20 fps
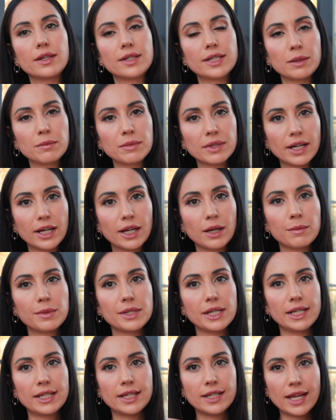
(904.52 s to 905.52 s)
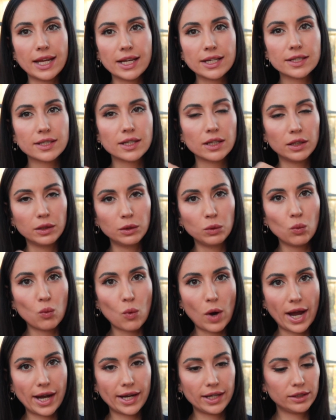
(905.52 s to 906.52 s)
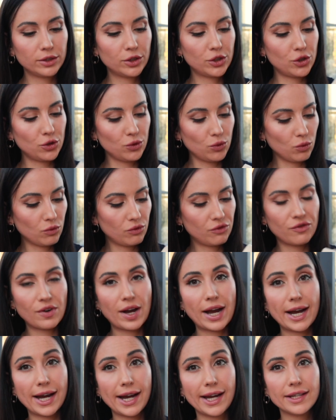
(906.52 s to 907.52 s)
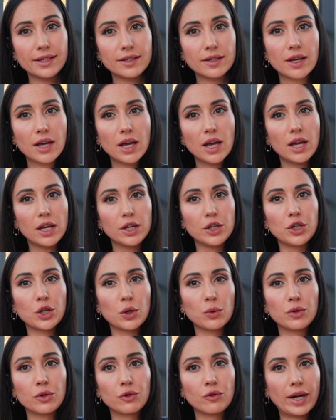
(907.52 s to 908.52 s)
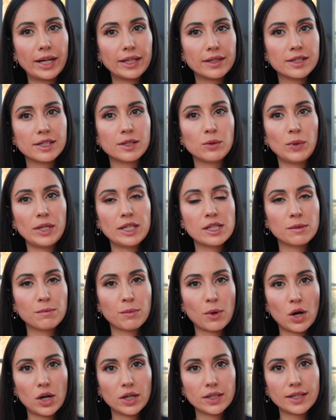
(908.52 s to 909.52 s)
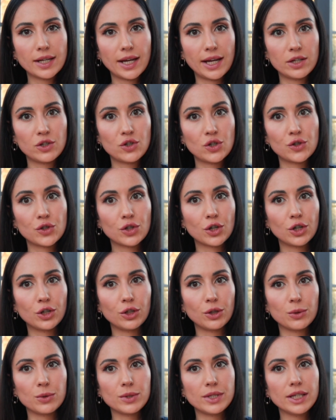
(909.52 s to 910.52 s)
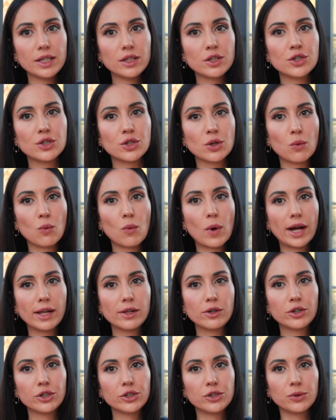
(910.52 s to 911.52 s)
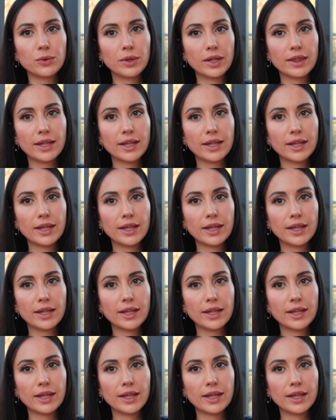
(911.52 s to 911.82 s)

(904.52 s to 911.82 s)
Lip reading: sometimes it takes a little while to find, you know, the right sweet spot and just close it. So while you're doing